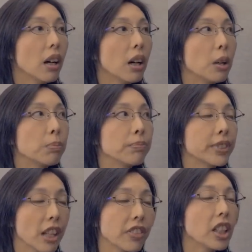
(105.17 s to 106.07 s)

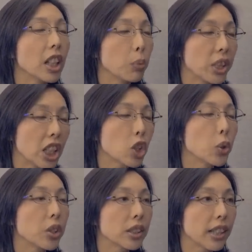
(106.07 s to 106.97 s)
definitely we need
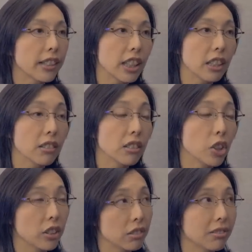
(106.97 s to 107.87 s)
to take
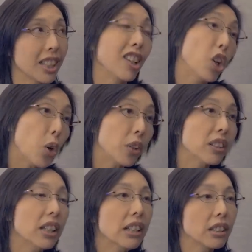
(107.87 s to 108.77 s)
a
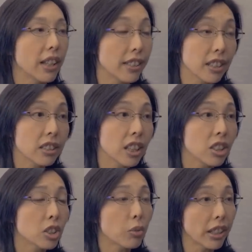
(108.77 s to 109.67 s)
look at the
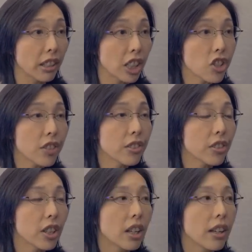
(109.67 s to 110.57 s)
existing
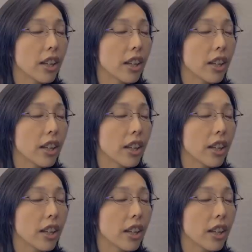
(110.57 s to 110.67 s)
regulations